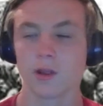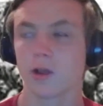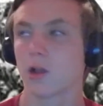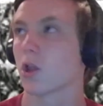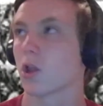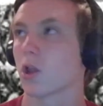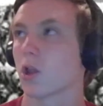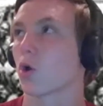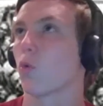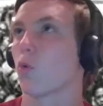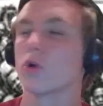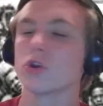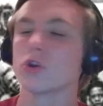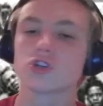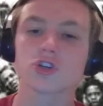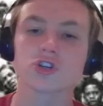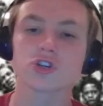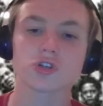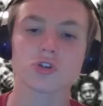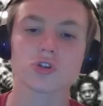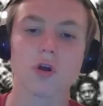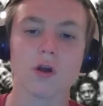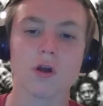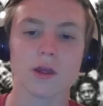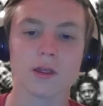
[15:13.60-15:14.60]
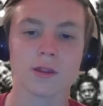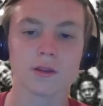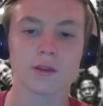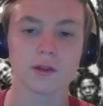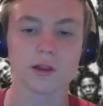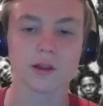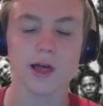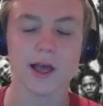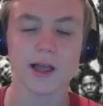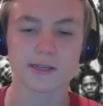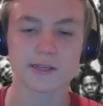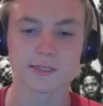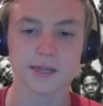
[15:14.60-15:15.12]
Like we just saw in the
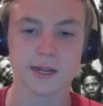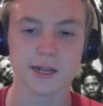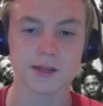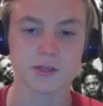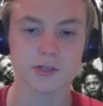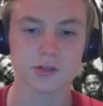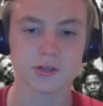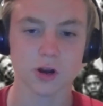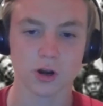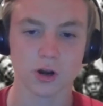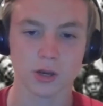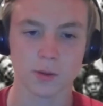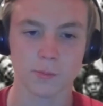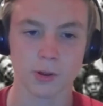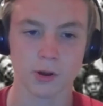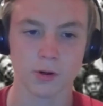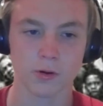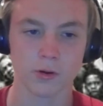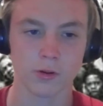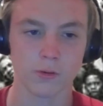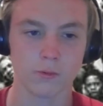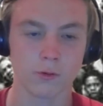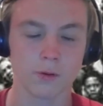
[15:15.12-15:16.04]
Last Dance documentary